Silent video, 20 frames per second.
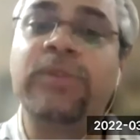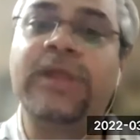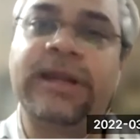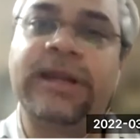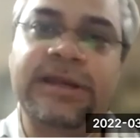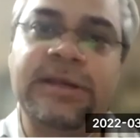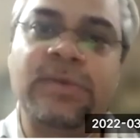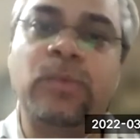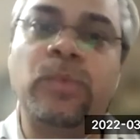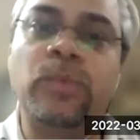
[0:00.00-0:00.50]

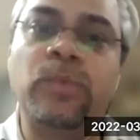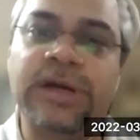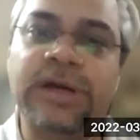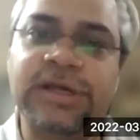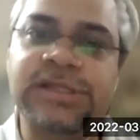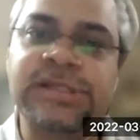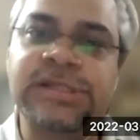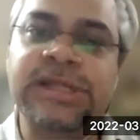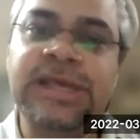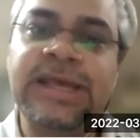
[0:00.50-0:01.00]
that
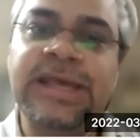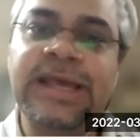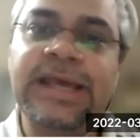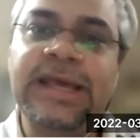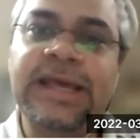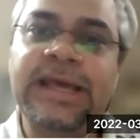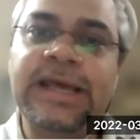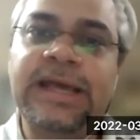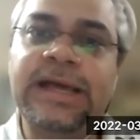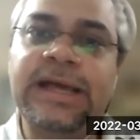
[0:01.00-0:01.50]
works.
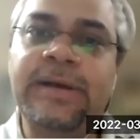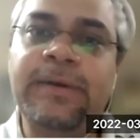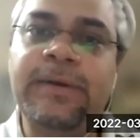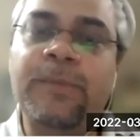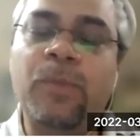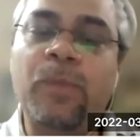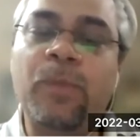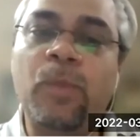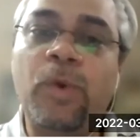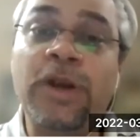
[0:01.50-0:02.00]

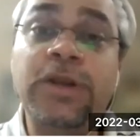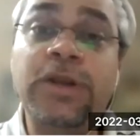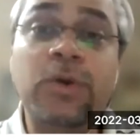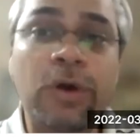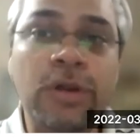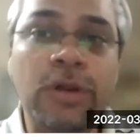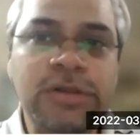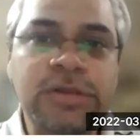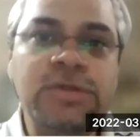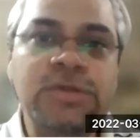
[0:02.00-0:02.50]
What
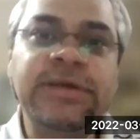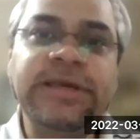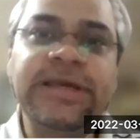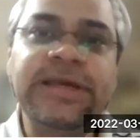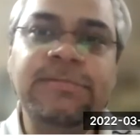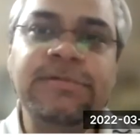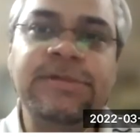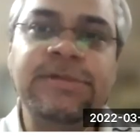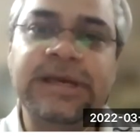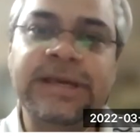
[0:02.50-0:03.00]
also
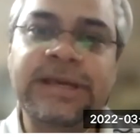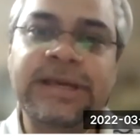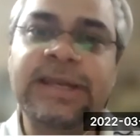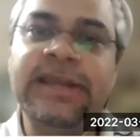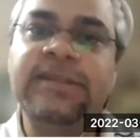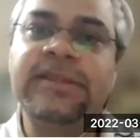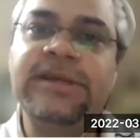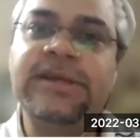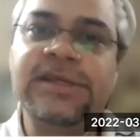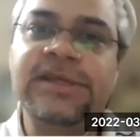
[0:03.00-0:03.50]
helps again
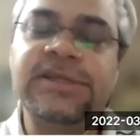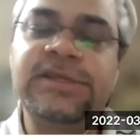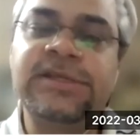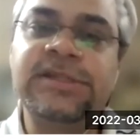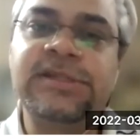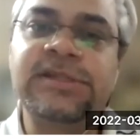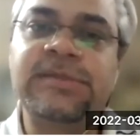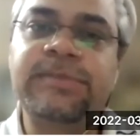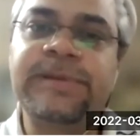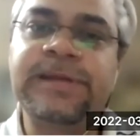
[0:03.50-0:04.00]
in the
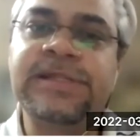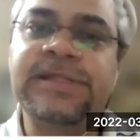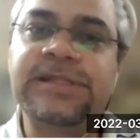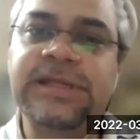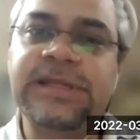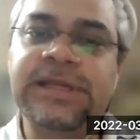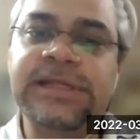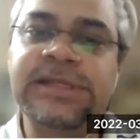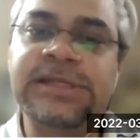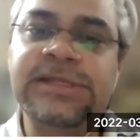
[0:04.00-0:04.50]
digital space
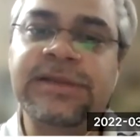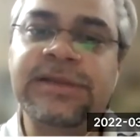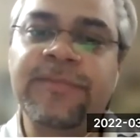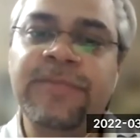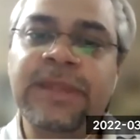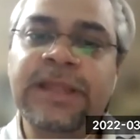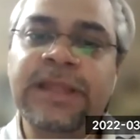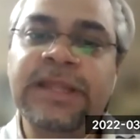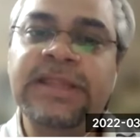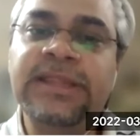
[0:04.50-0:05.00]
is
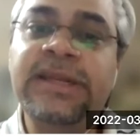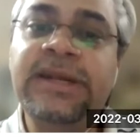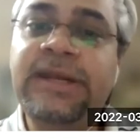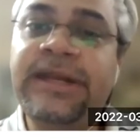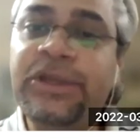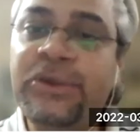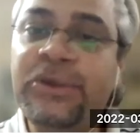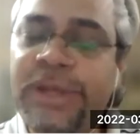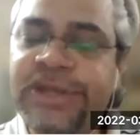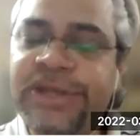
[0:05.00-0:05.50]
the
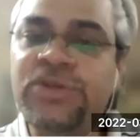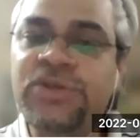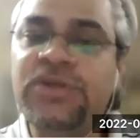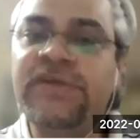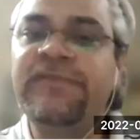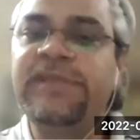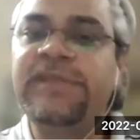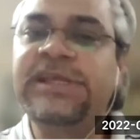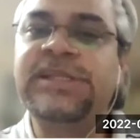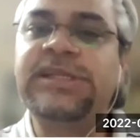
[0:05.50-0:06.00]
duration
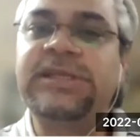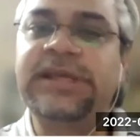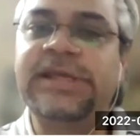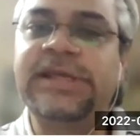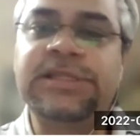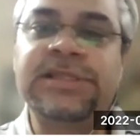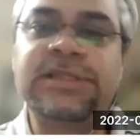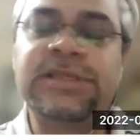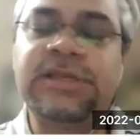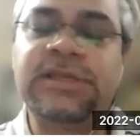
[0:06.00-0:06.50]
of these
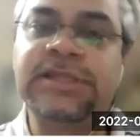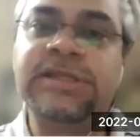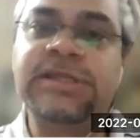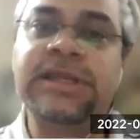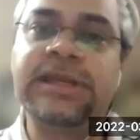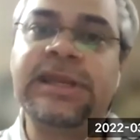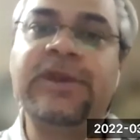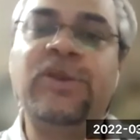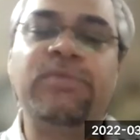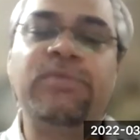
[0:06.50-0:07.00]
tests doesn't
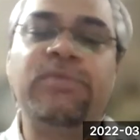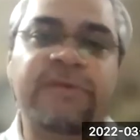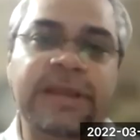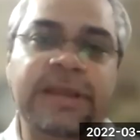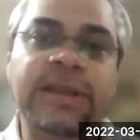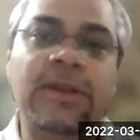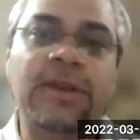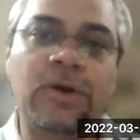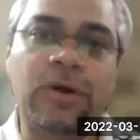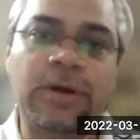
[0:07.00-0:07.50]
need to be
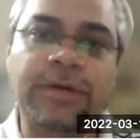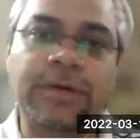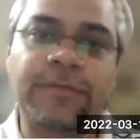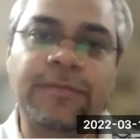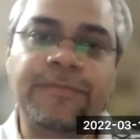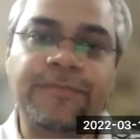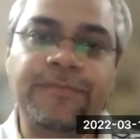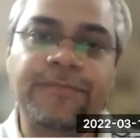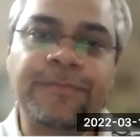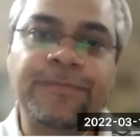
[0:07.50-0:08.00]
very long.
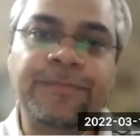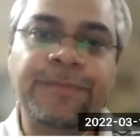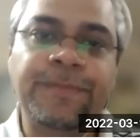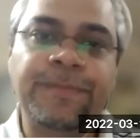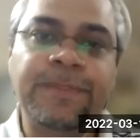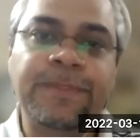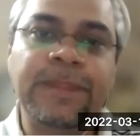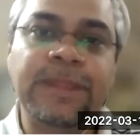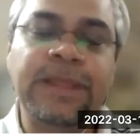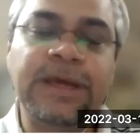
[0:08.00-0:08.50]

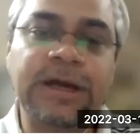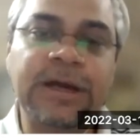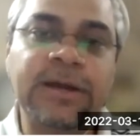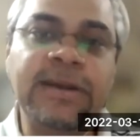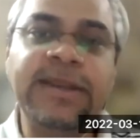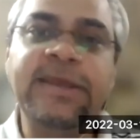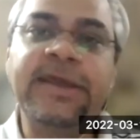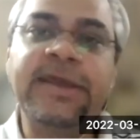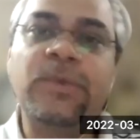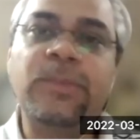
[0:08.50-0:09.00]

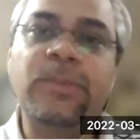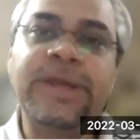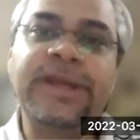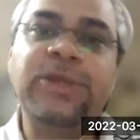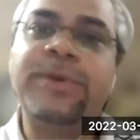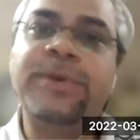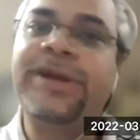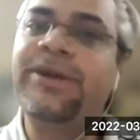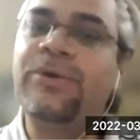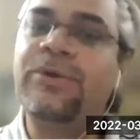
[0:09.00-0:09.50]
Earlier, where
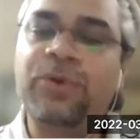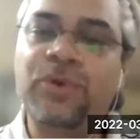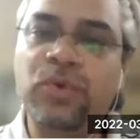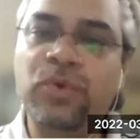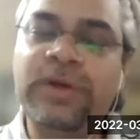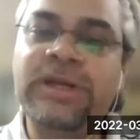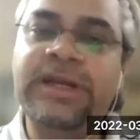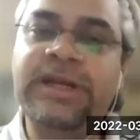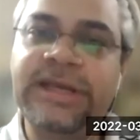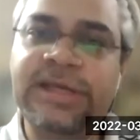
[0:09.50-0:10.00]
you had to
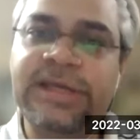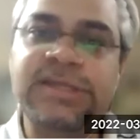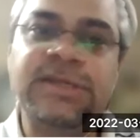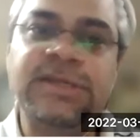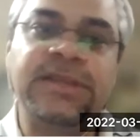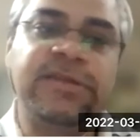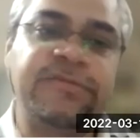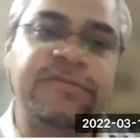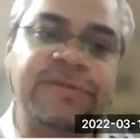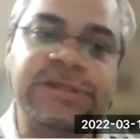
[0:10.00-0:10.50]
do a test
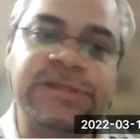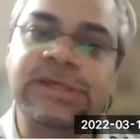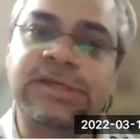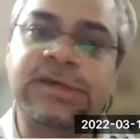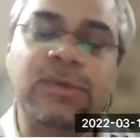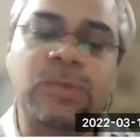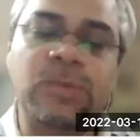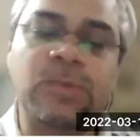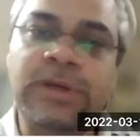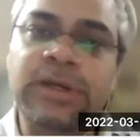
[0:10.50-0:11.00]
in the
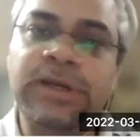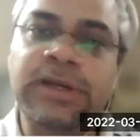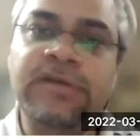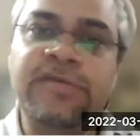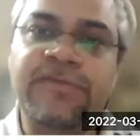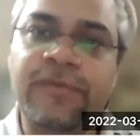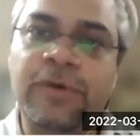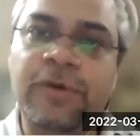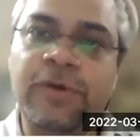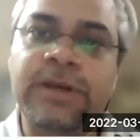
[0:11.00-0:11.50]
physical world
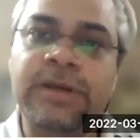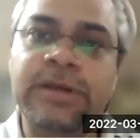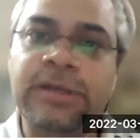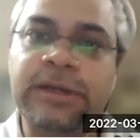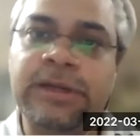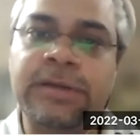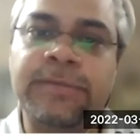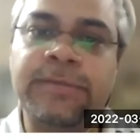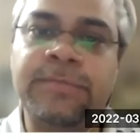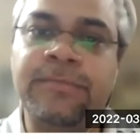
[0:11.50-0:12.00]
for
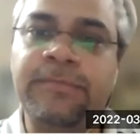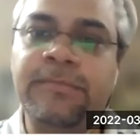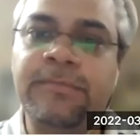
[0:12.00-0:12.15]
a